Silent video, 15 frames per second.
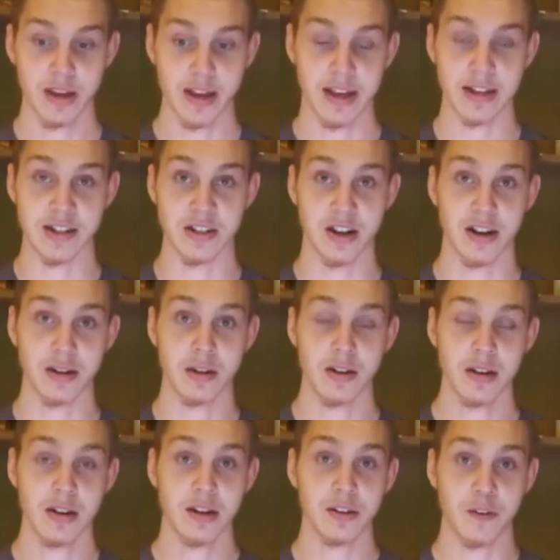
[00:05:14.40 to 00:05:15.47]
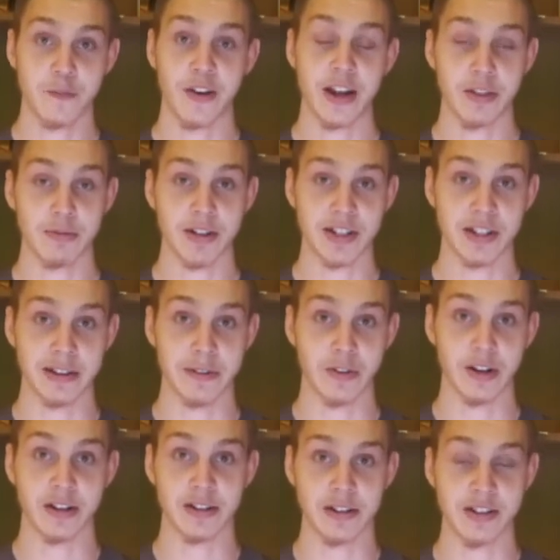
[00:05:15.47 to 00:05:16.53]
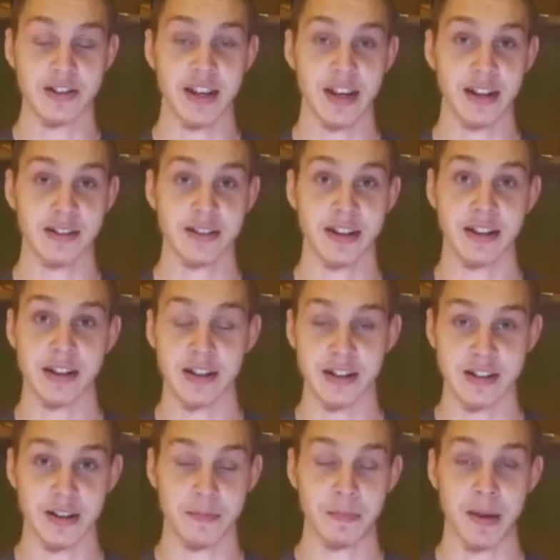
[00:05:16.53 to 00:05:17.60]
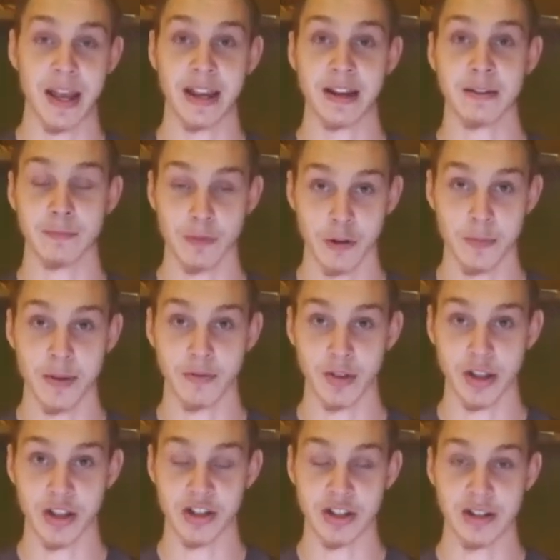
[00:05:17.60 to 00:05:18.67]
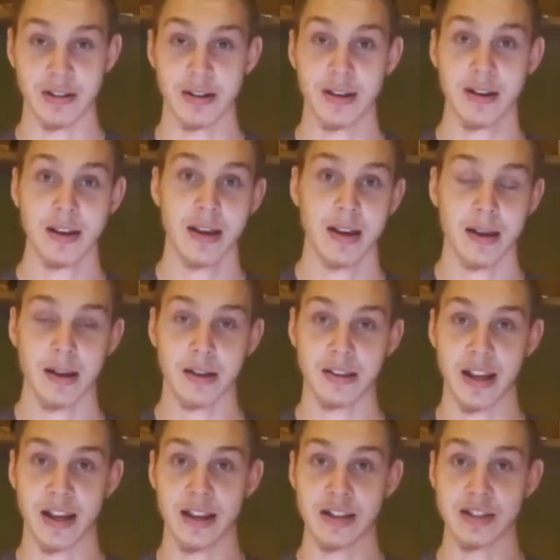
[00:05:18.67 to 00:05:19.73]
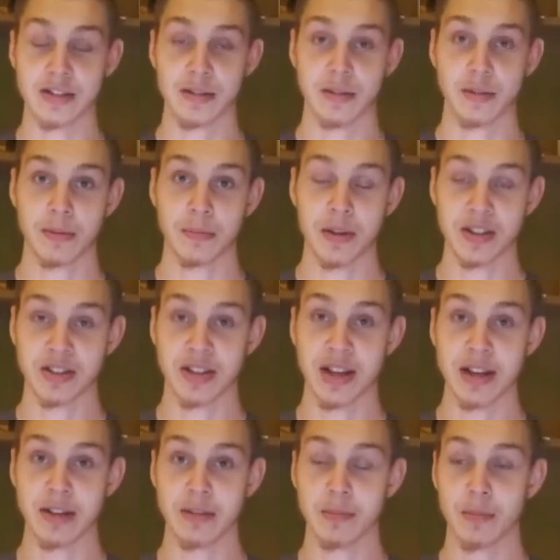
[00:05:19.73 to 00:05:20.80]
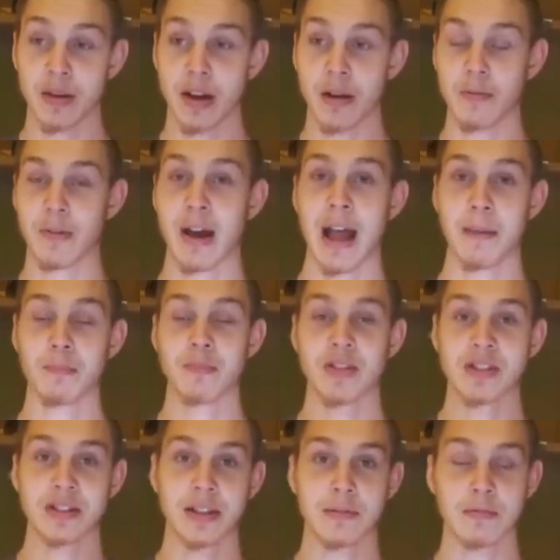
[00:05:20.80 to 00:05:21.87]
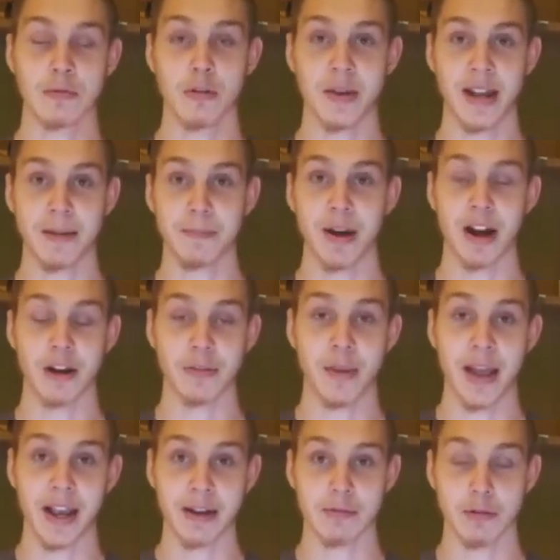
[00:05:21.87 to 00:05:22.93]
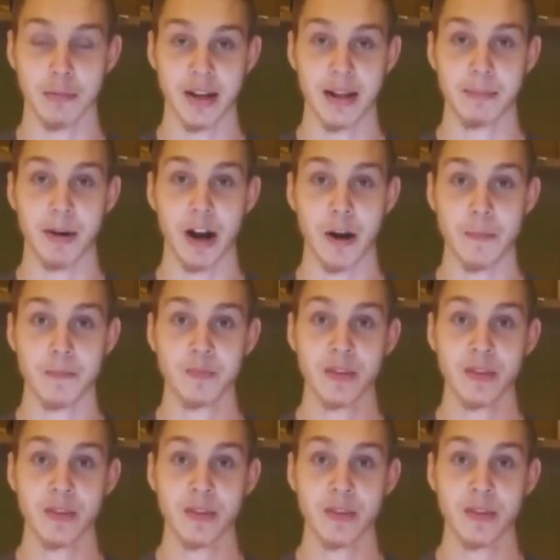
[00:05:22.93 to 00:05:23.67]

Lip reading: It is not the faith once delivered unto the saints. It is pagan Roman religion that is basically what happened was the Roman Empire, the pagan Roman Empire,